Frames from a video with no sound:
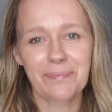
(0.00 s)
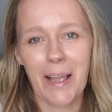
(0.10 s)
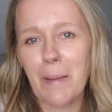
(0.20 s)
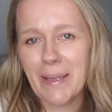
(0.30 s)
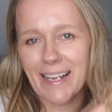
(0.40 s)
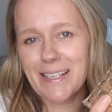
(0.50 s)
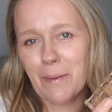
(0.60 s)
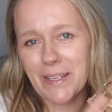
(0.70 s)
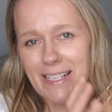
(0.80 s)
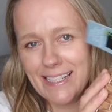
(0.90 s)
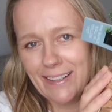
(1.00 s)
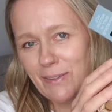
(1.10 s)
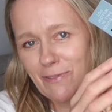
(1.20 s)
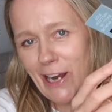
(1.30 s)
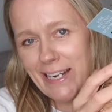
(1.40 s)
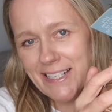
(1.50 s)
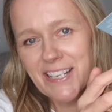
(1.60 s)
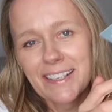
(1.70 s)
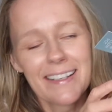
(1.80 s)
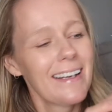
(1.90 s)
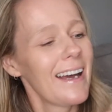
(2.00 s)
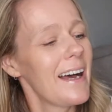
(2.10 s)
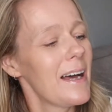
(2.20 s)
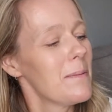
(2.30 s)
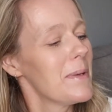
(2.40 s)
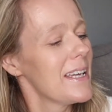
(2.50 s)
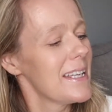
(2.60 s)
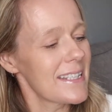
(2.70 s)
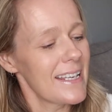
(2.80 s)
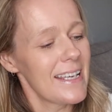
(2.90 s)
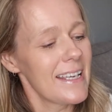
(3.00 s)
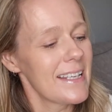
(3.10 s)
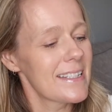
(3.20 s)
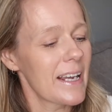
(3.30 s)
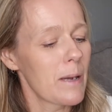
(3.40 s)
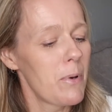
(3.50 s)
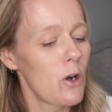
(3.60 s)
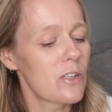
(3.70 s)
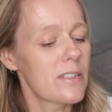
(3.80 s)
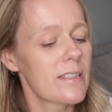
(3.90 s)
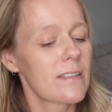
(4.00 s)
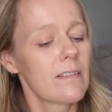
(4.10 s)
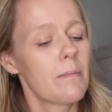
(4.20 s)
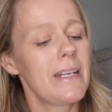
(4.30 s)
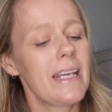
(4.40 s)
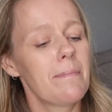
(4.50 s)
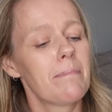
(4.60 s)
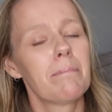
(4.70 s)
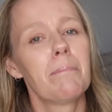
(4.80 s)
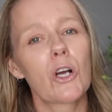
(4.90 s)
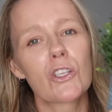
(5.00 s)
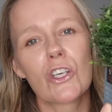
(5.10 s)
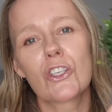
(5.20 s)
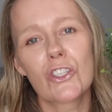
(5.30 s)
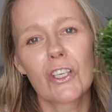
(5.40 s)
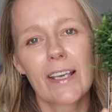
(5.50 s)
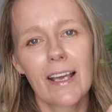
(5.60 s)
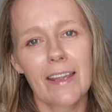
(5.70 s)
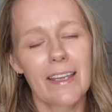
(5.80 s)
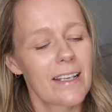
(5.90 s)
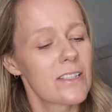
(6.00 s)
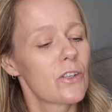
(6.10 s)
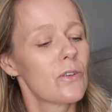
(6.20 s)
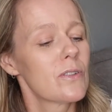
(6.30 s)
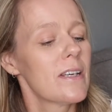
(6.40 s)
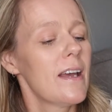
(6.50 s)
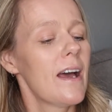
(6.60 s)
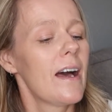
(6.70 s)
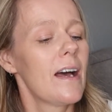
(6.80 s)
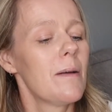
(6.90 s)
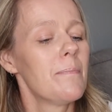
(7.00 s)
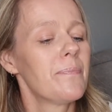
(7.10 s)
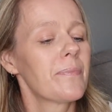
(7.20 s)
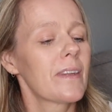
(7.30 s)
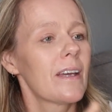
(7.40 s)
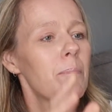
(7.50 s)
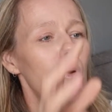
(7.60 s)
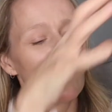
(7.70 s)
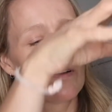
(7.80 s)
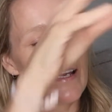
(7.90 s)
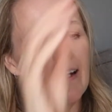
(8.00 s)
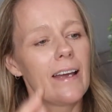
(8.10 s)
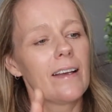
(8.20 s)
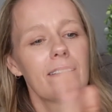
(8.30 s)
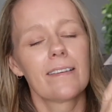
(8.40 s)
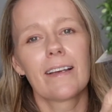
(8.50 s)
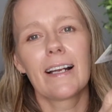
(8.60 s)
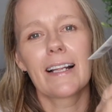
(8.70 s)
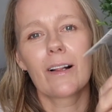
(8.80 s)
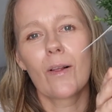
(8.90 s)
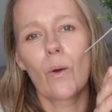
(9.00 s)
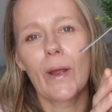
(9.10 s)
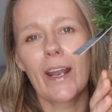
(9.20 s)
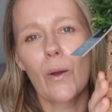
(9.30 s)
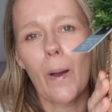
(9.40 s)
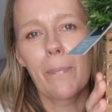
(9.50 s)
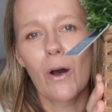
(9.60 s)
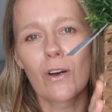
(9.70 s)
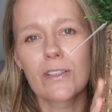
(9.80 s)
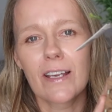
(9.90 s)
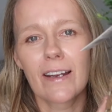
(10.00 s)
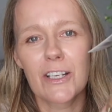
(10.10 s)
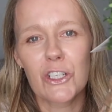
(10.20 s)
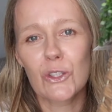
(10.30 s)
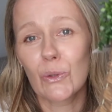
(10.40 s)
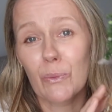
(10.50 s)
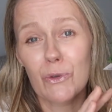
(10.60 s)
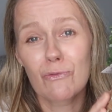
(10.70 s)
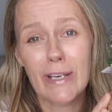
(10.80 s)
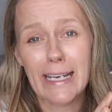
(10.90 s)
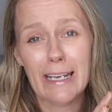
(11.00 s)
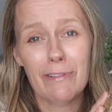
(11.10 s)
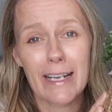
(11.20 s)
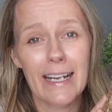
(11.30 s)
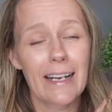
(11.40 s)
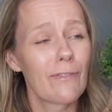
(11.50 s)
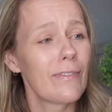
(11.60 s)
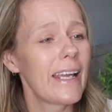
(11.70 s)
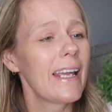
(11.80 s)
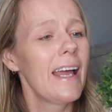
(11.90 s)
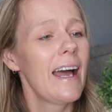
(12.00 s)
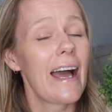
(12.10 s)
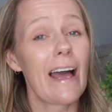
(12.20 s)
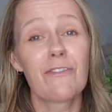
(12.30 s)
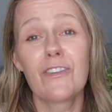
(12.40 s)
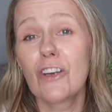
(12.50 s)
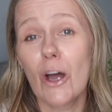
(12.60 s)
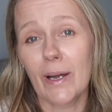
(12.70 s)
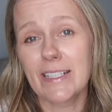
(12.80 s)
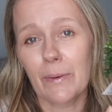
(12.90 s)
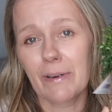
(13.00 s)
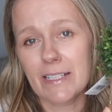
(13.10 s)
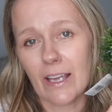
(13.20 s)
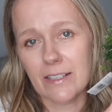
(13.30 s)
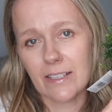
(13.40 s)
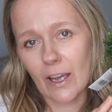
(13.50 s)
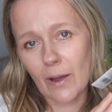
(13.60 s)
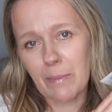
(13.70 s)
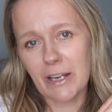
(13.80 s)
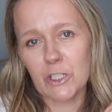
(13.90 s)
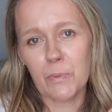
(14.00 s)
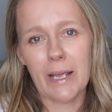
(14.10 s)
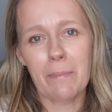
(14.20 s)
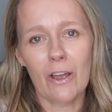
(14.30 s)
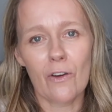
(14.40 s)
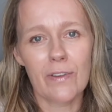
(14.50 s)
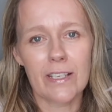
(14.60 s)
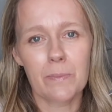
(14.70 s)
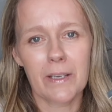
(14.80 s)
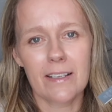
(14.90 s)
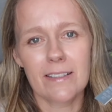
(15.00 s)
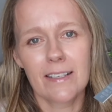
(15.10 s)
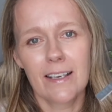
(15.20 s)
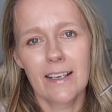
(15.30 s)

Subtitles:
I picked up this little friend. It is like a box, a mini boxus, I think it's called, a ball in a little willow pot, and I just thought it was really, really lovely. I have no idea where it's going to go. I might just put it in my office because